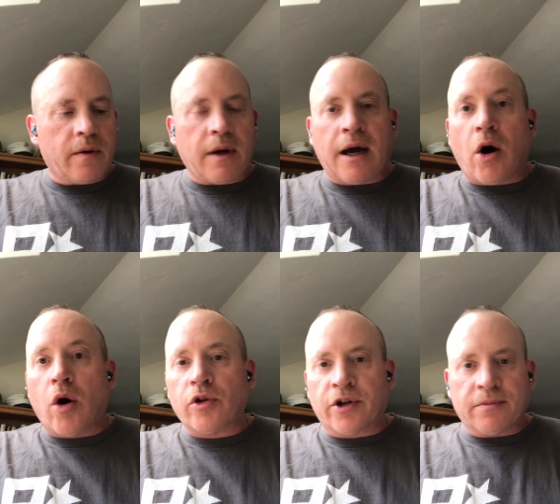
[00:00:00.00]

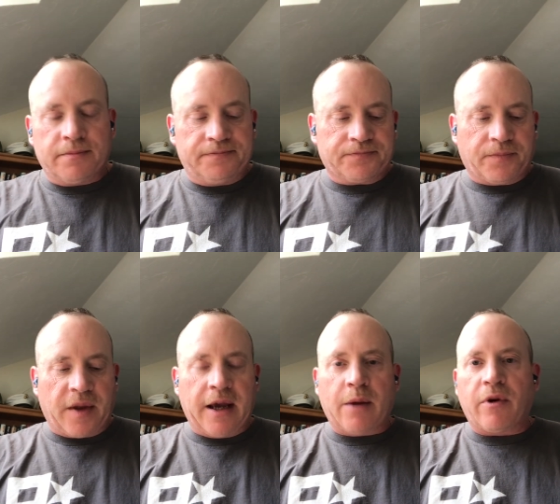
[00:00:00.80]
holder,
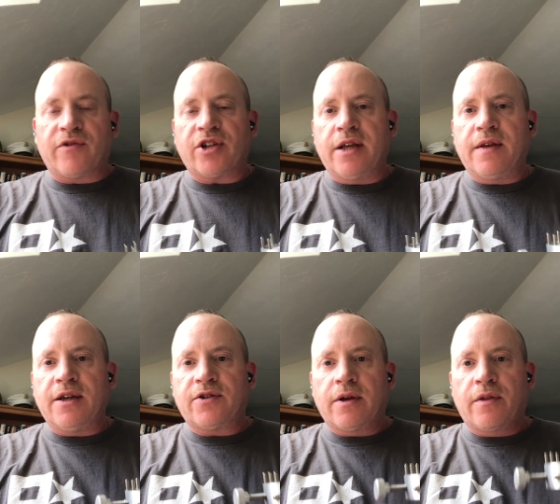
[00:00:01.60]
and we've seen
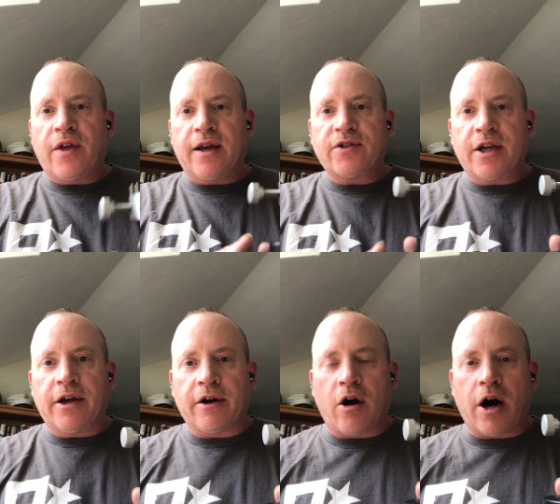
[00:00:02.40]
these things
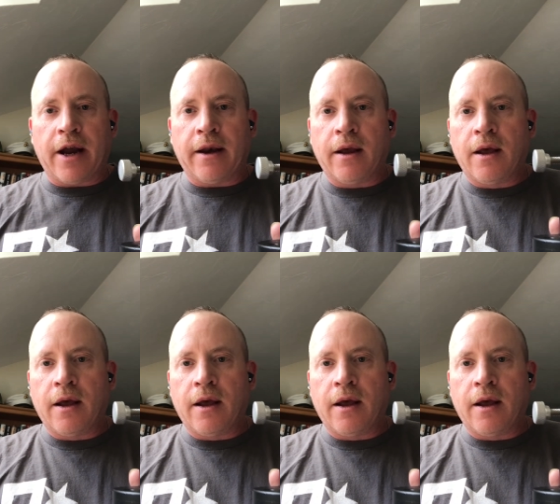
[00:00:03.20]
here on